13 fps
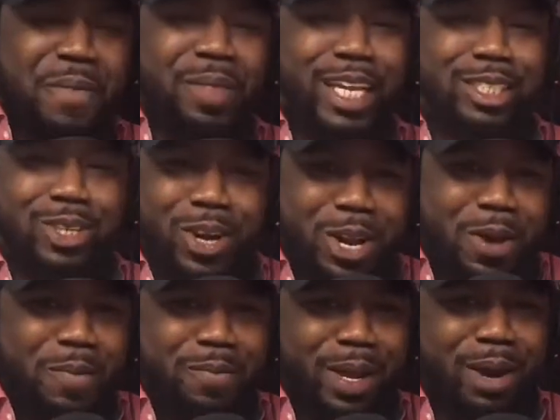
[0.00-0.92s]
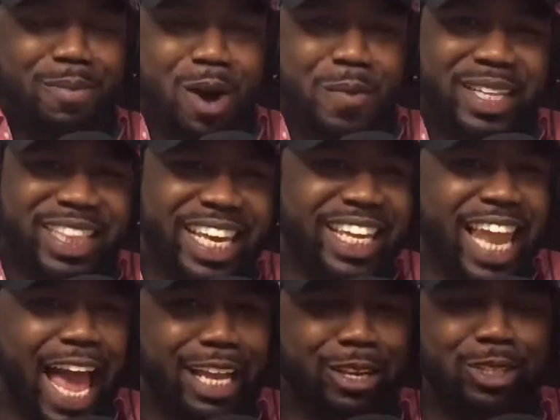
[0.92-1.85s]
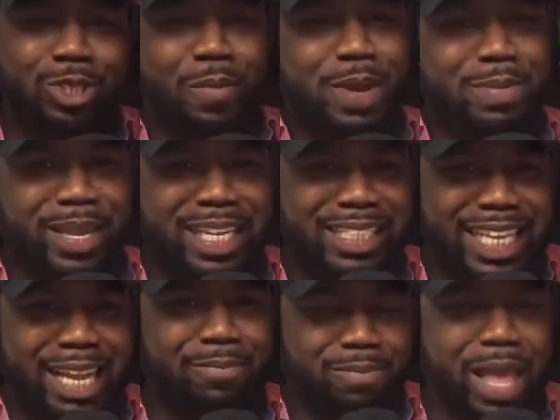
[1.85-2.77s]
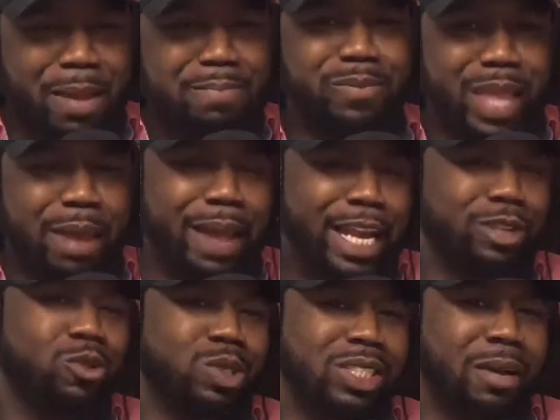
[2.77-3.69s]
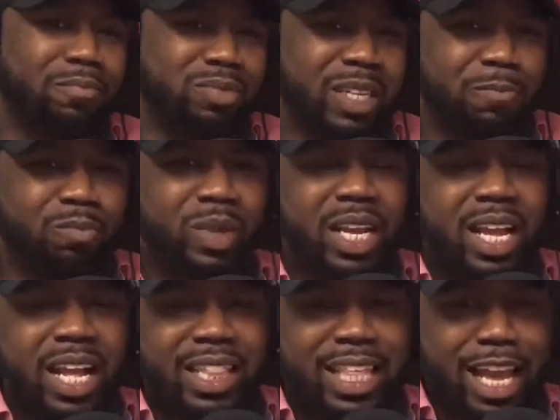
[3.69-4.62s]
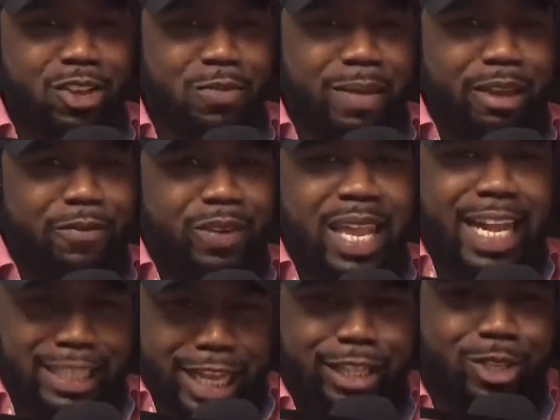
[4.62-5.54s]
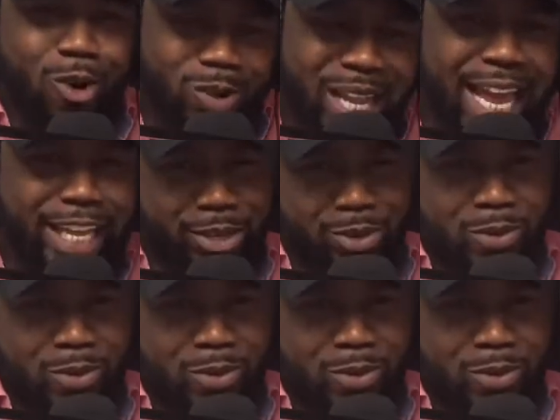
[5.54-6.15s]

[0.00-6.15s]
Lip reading: It's going to be a moment they like you. It's going to be minutes they may do something that you may feel like they don't like you,